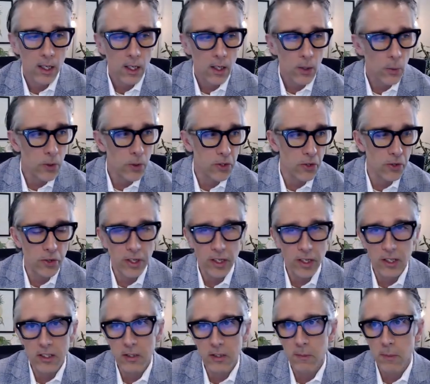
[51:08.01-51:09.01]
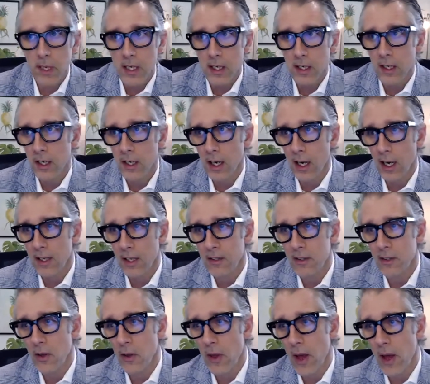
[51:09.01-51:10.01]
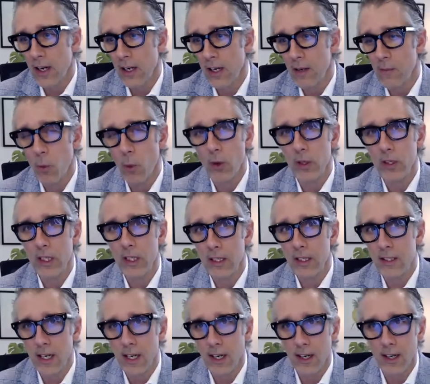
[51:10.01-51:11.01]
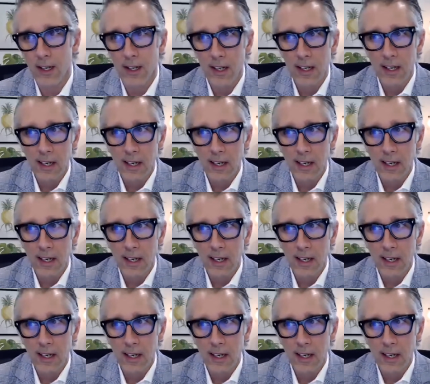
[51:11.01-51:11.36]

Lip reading: we certainly could speak to that in more detail